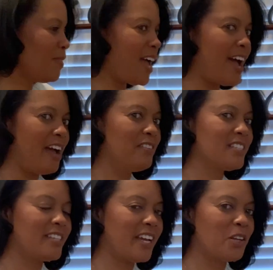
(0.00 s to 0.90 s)
I have a
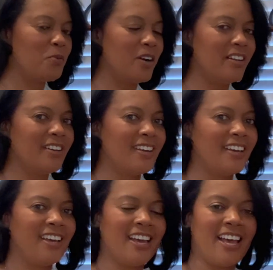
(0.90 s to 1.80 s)
second one.
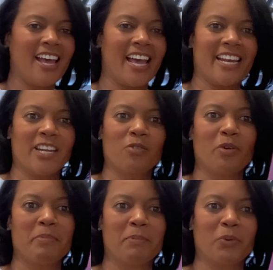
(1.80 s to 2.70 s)
And I don't
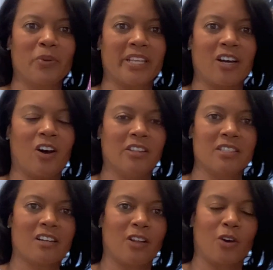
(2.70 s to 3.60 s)
remember what they call this
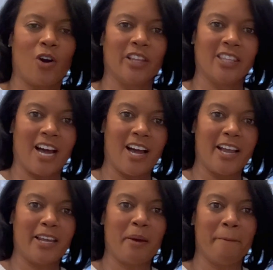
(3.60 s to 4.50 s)
color online,